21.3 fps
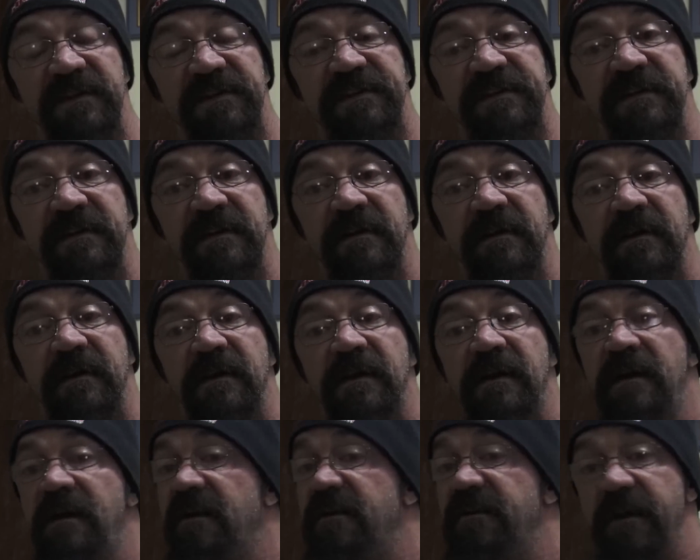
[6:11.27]
this?
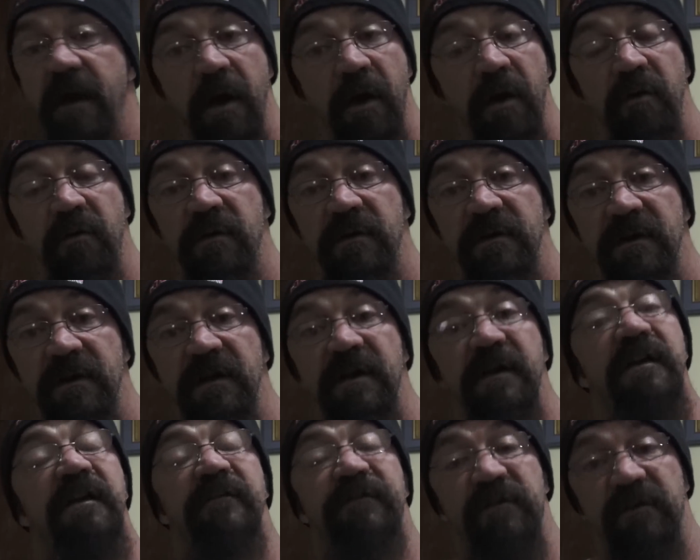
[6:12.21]
No.
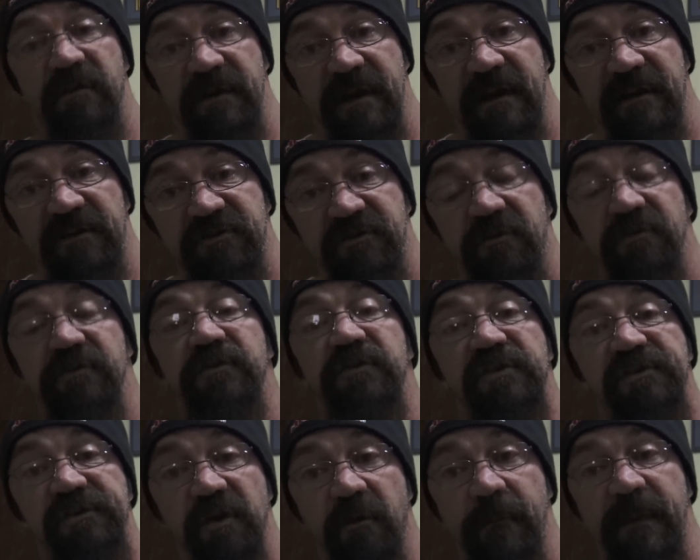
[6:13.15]
If you're a natural,
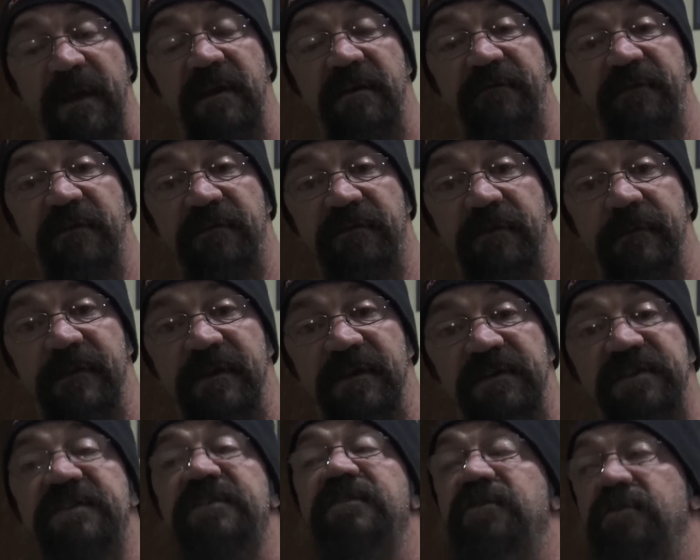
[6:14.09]
you still benefit from
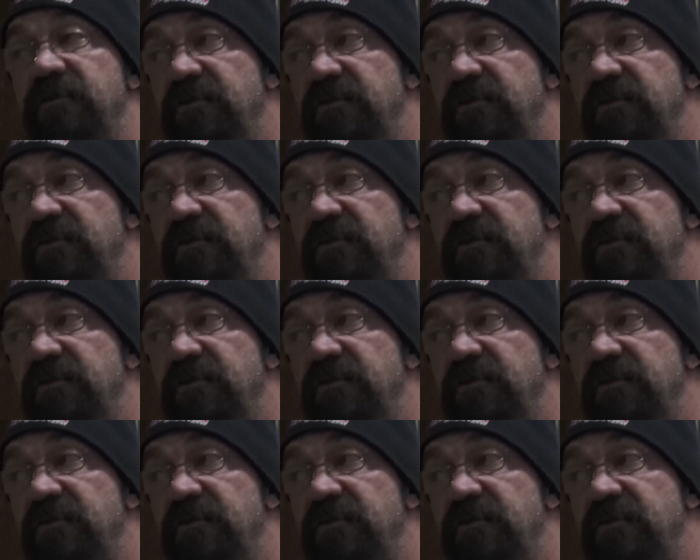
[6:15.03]
this.